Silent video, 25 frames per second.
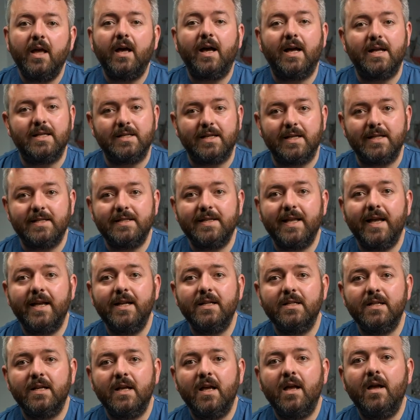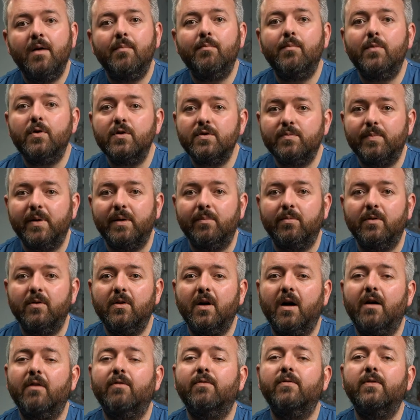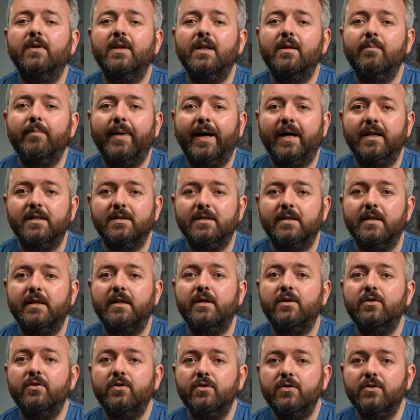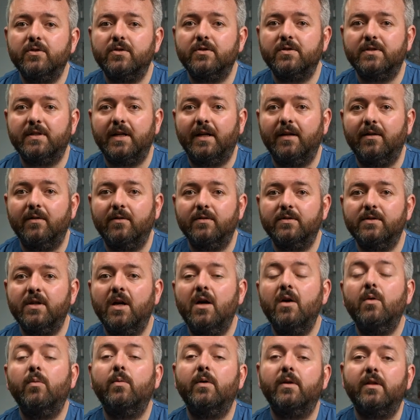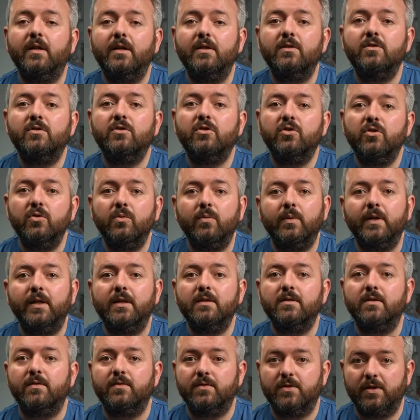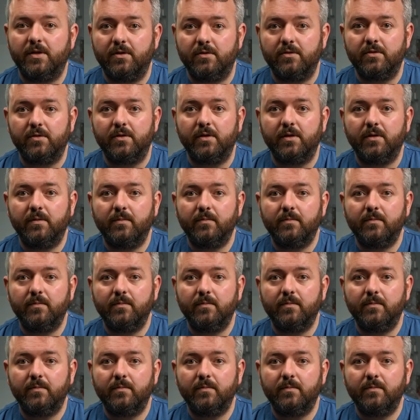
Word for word: As I said, most people are fully back to their usual selves within two weeks of surgery.